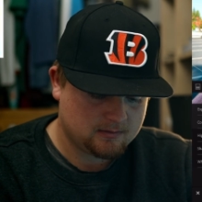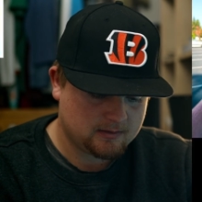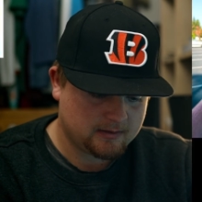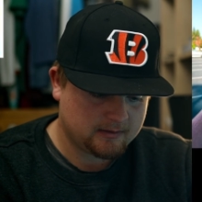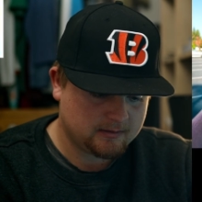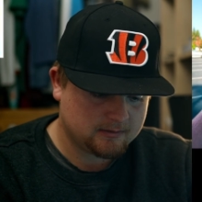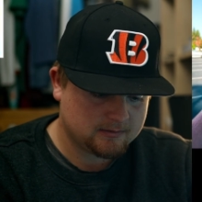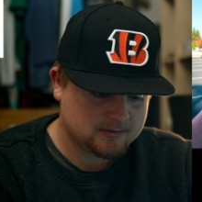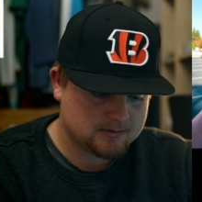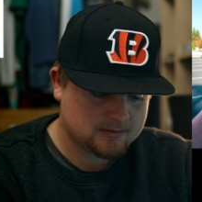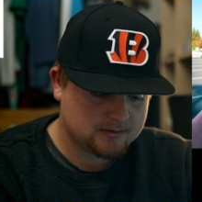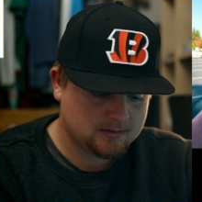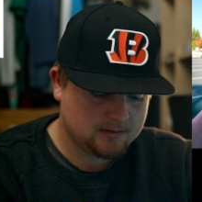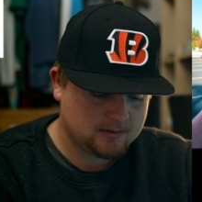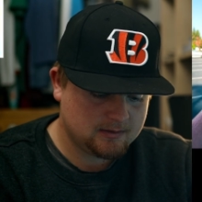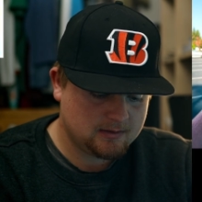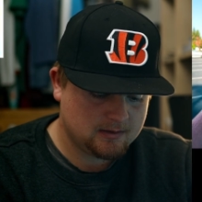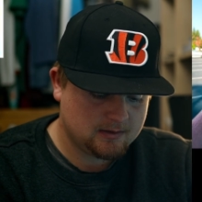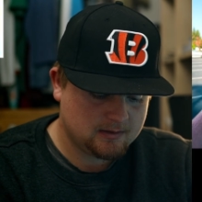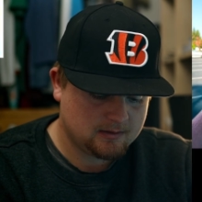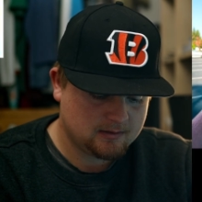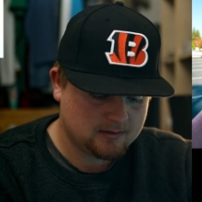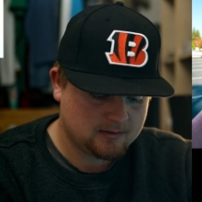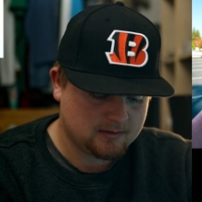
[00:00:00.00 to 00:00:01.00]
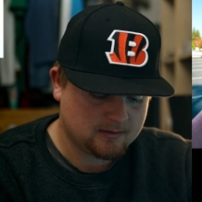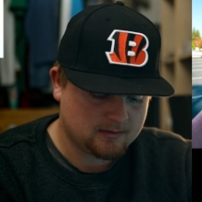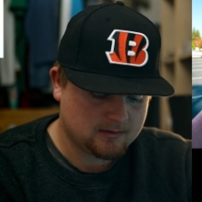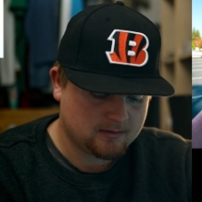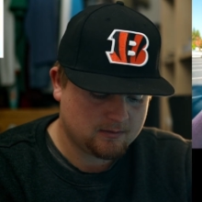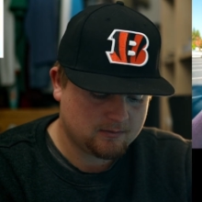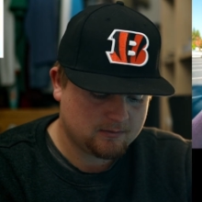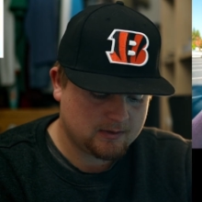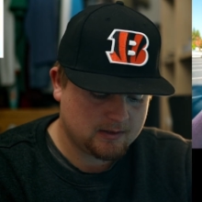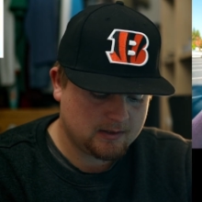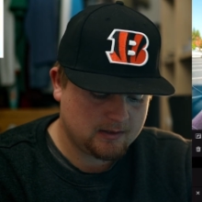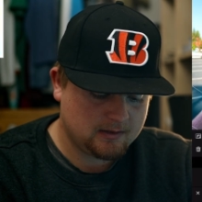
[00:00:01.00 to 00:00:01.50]
that looks good. Hit the
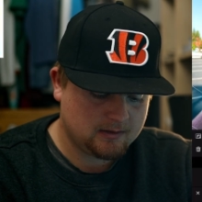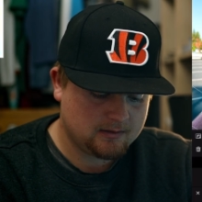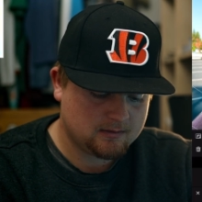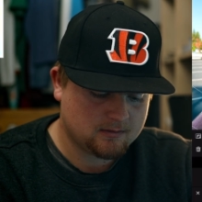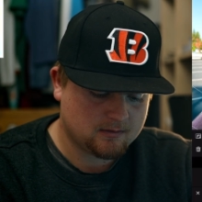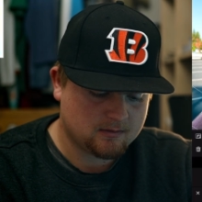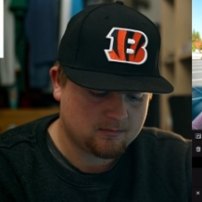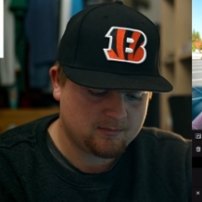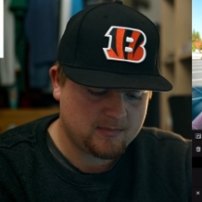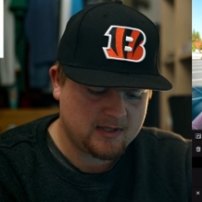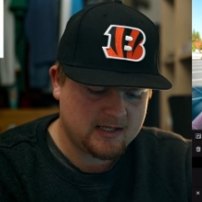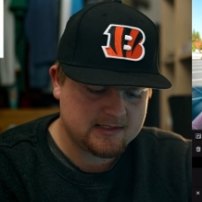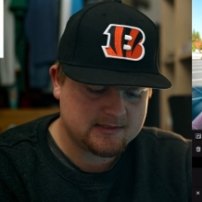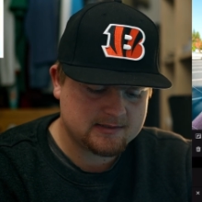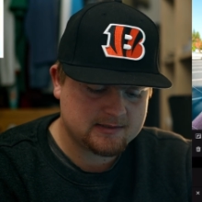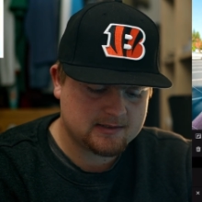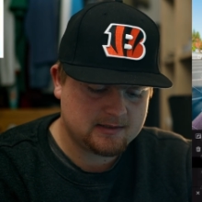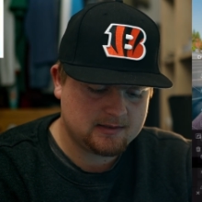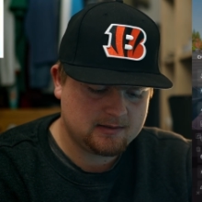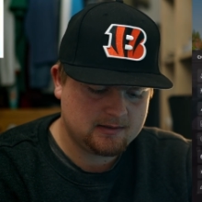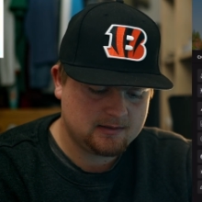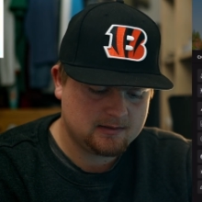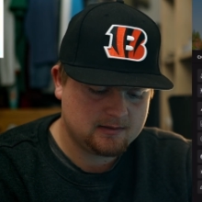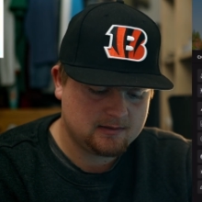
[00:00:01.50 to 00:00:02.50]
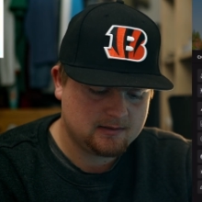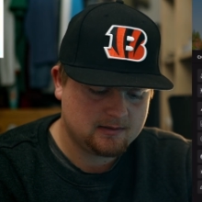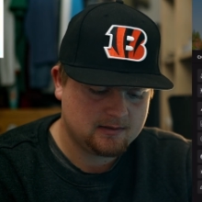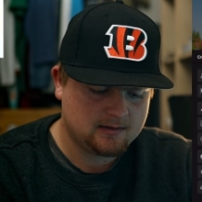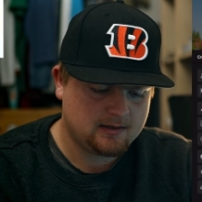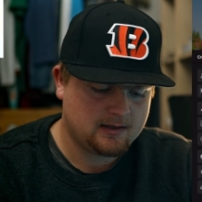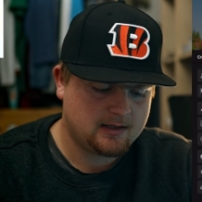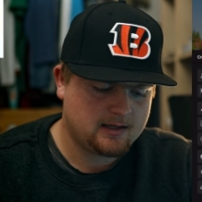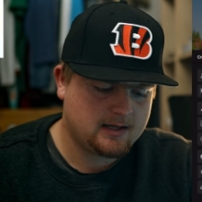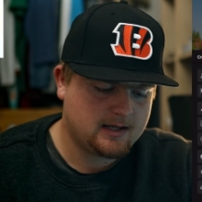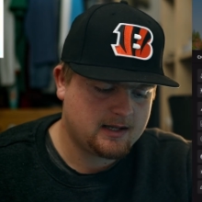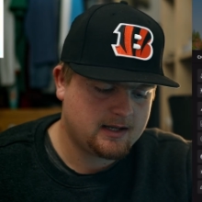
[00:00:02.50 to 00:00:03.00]
OK, go to masking,
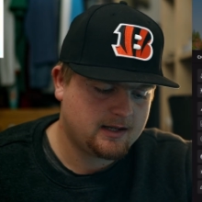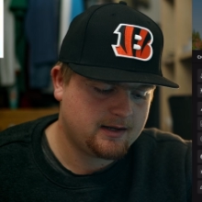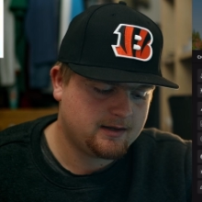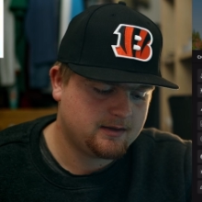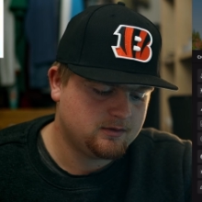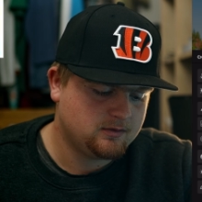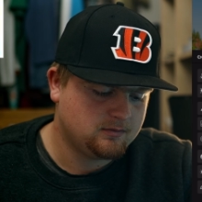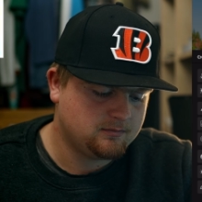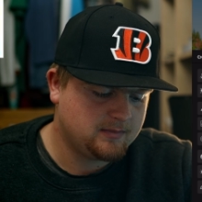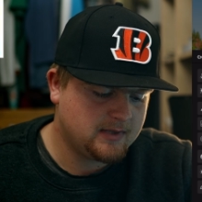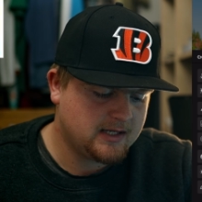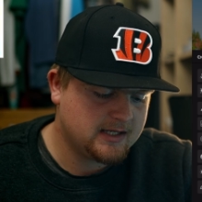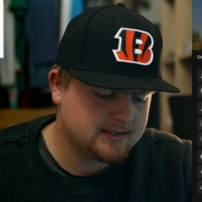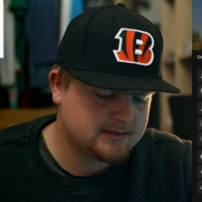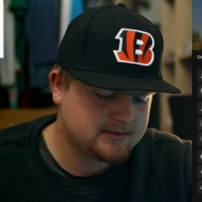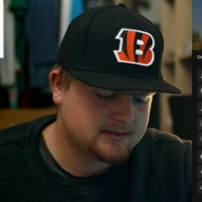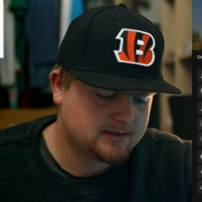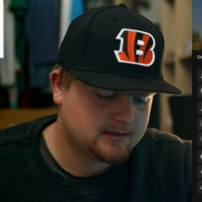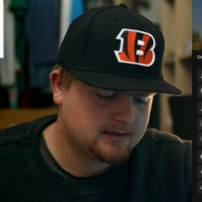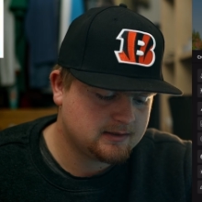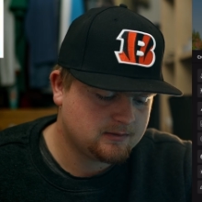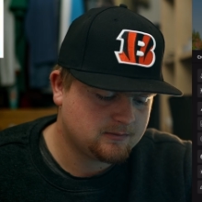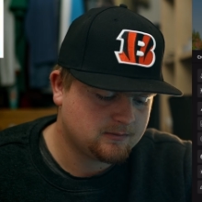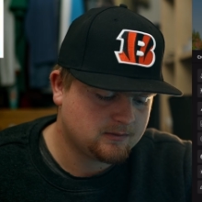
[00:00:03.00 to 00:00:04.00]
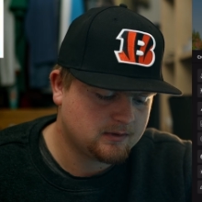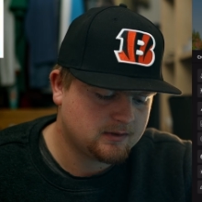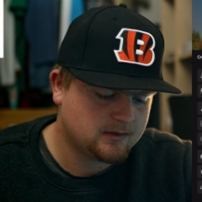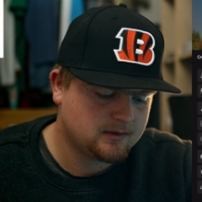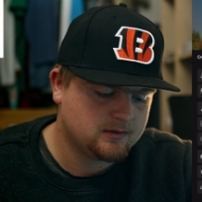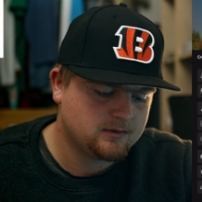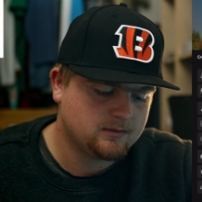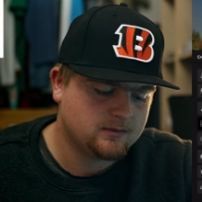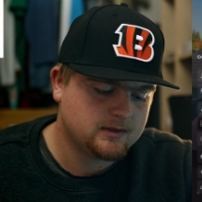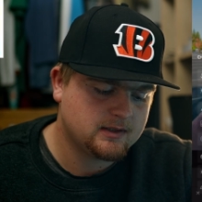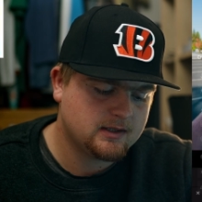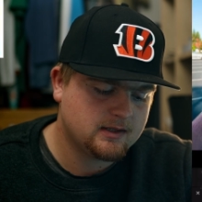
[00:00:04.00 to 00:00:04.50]
add new mask. We're going to
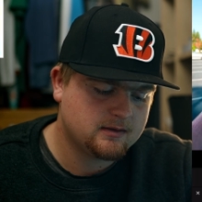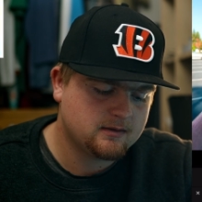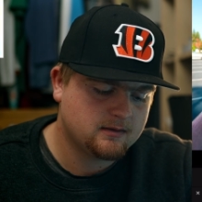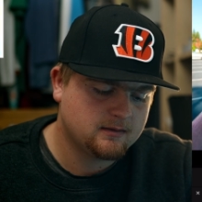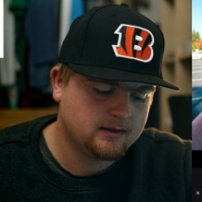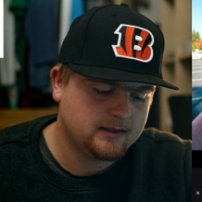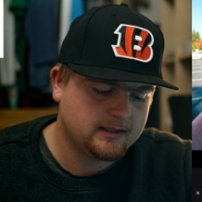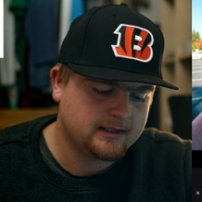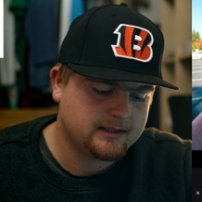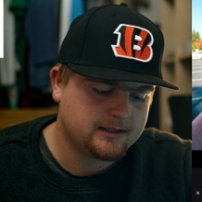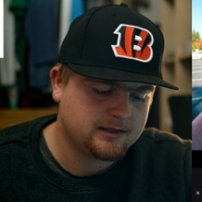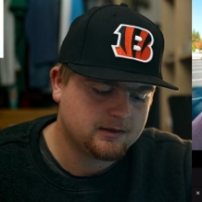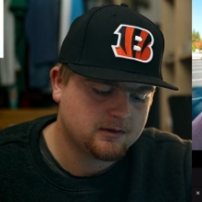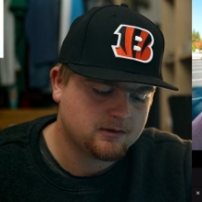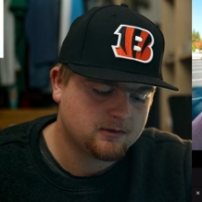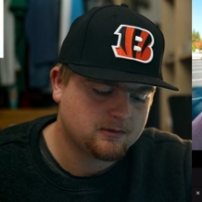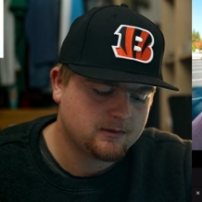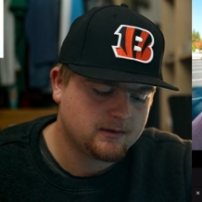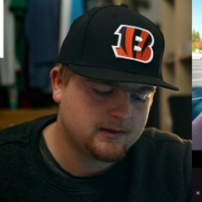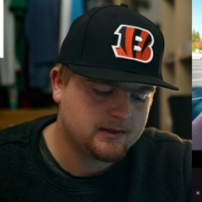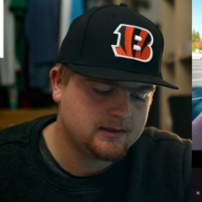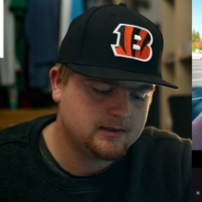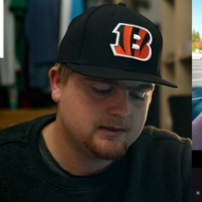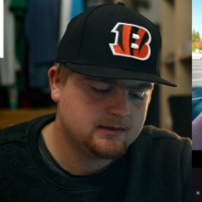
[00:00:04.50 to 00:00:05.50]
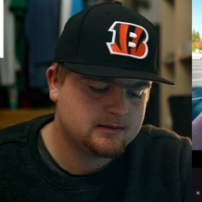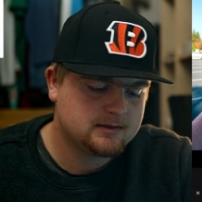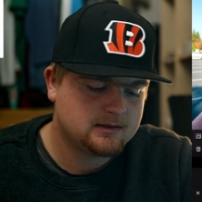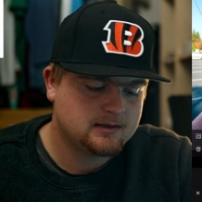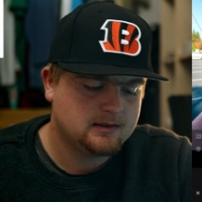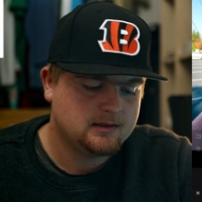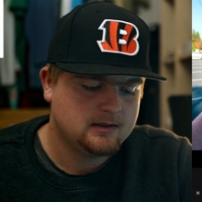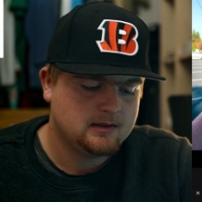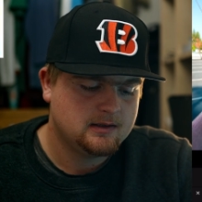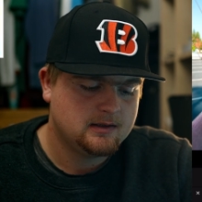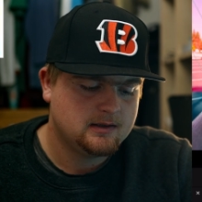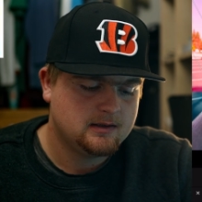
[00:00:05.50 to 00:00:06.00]
do another linear gradient
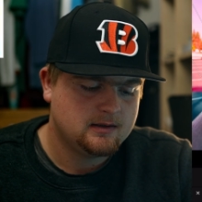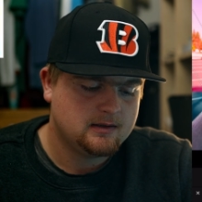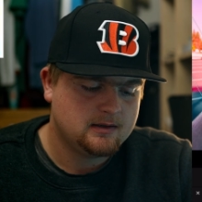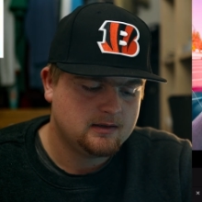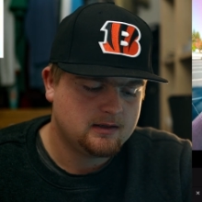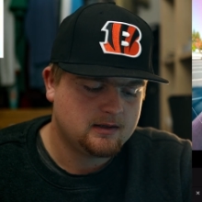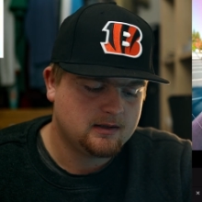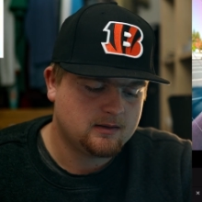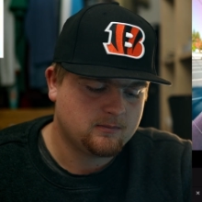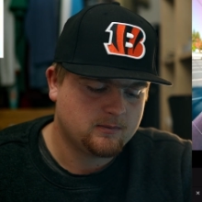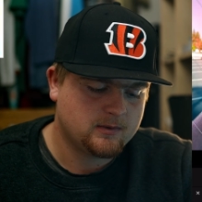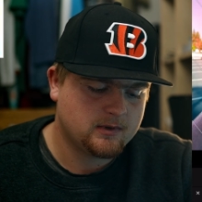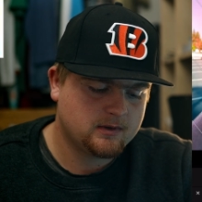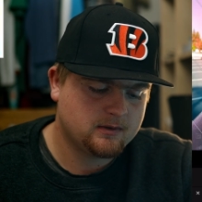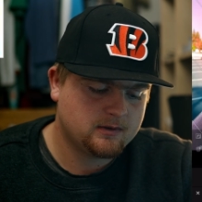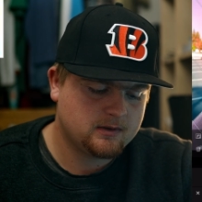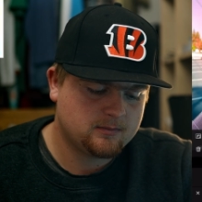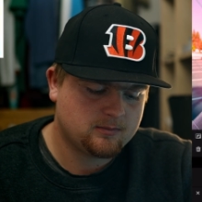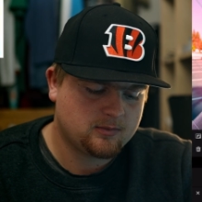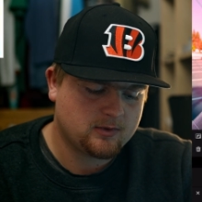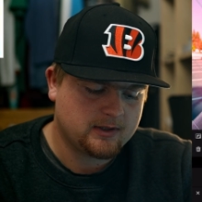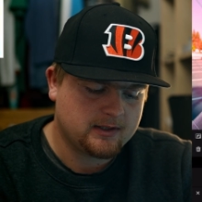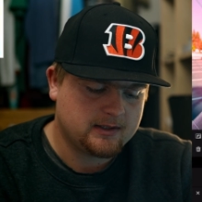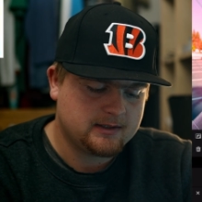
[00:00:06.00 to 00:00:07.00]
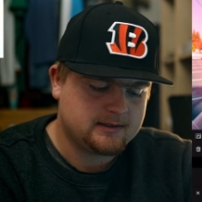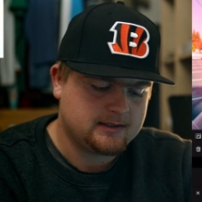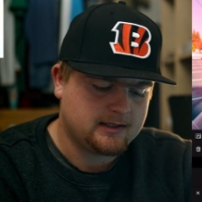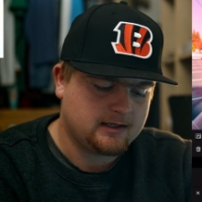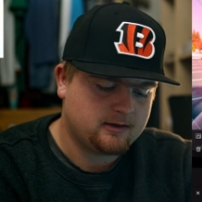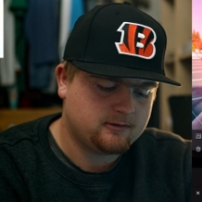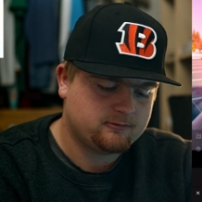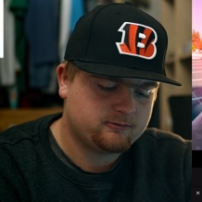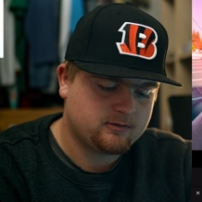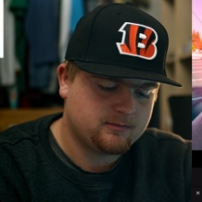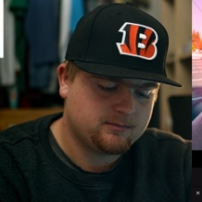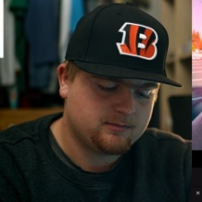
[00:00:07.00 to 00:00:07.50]
and we're going to bring it
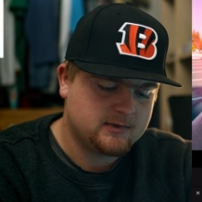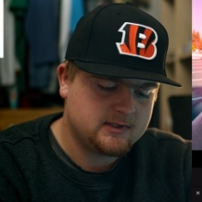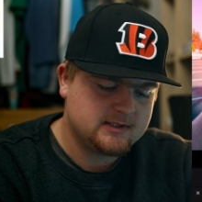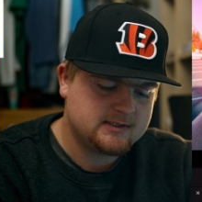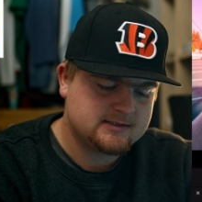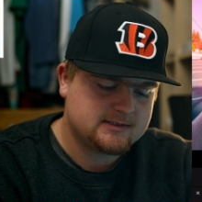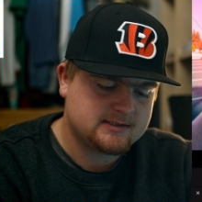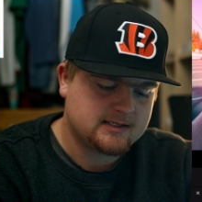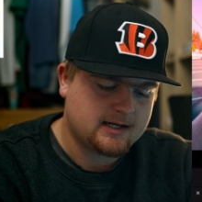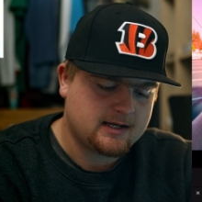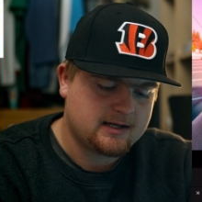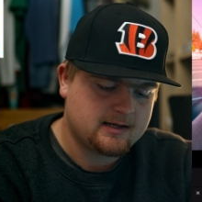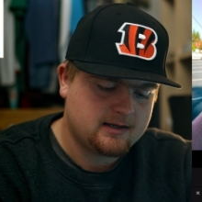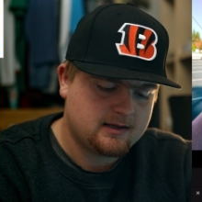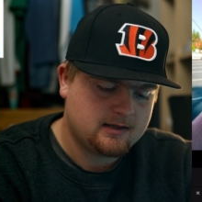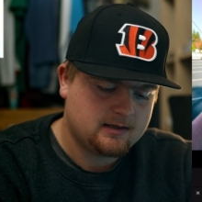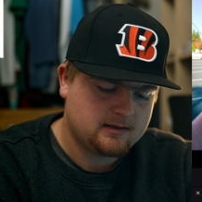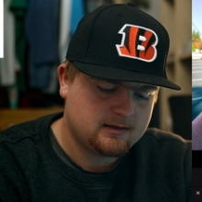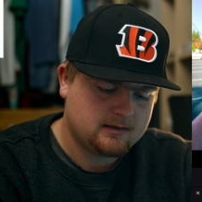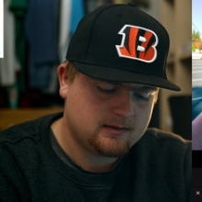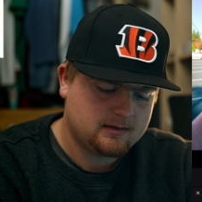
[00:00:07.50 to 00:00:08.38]
down from this side.